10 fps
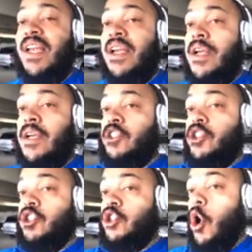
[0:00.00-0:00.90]

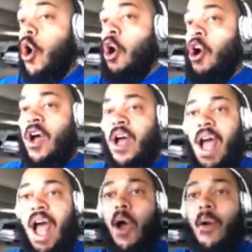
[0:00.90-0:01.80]
saw how I
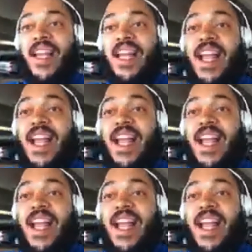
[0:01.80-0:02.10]
can get